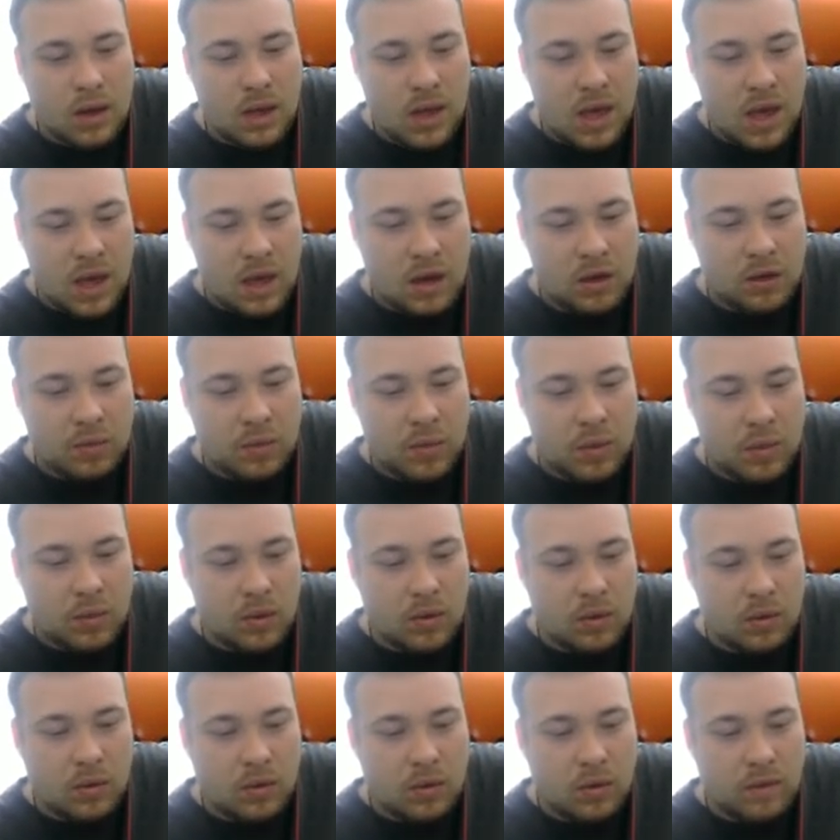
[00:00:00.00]
Yes, but
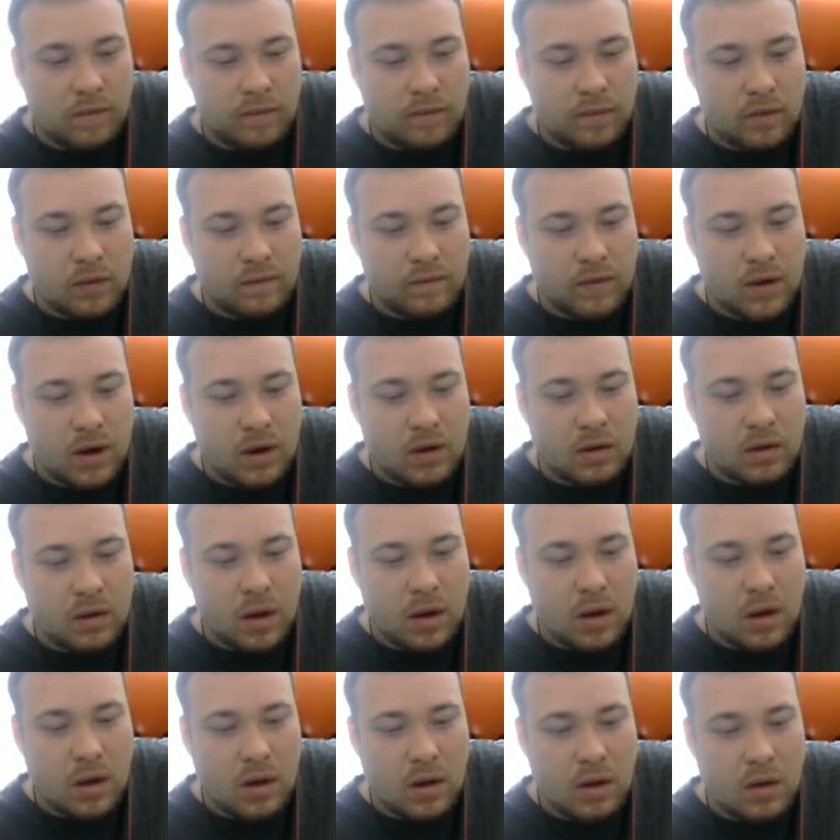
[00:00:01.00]
we're looking for the fire
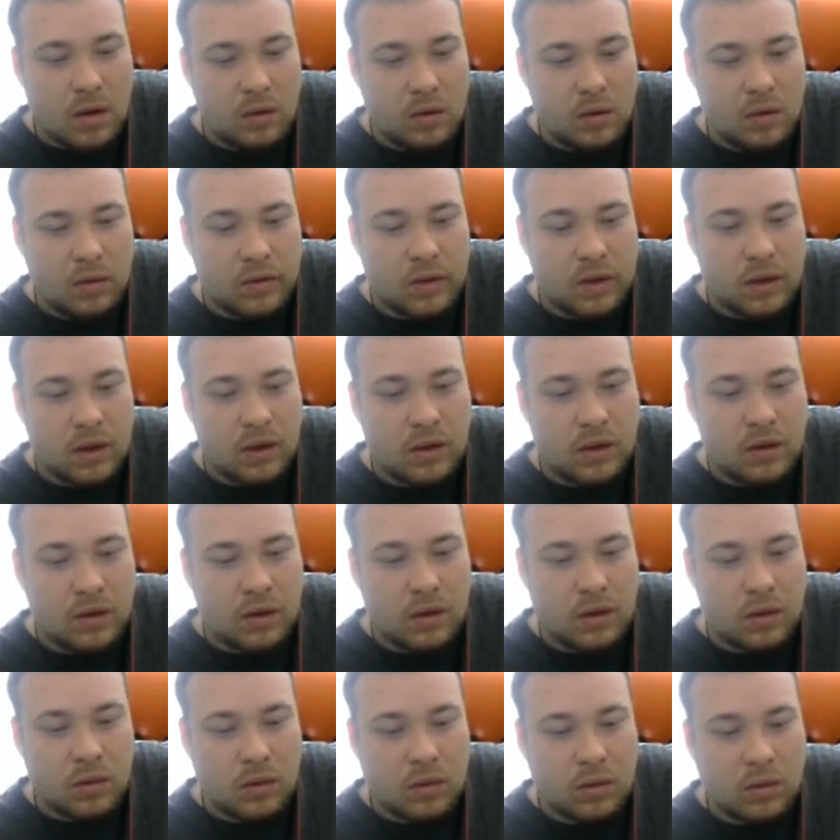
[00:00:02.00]
type. Oh, you see it
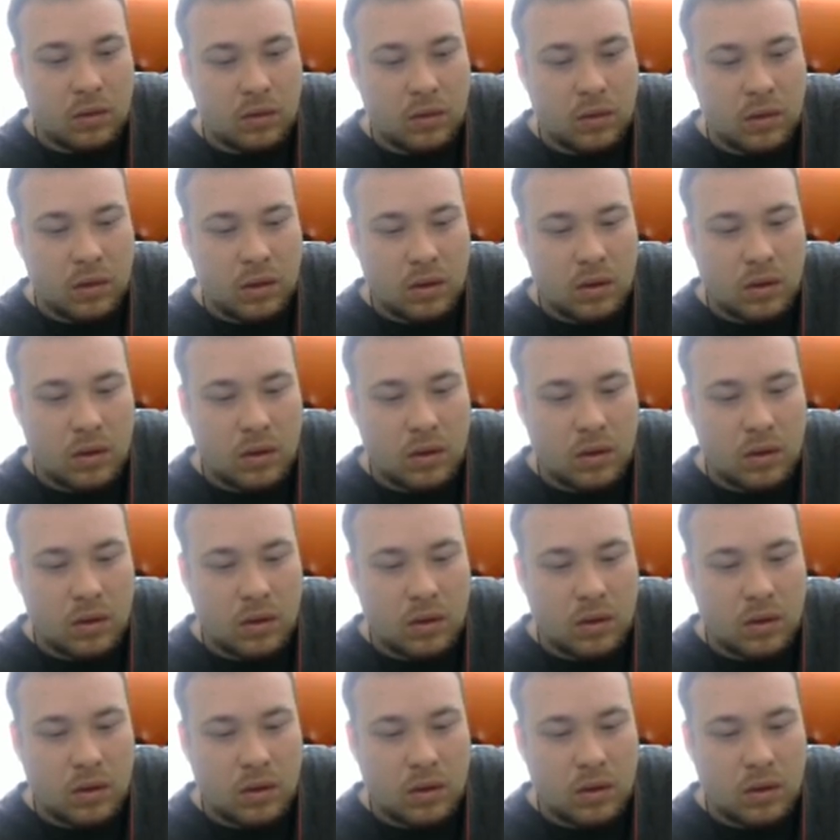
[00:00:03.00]
too.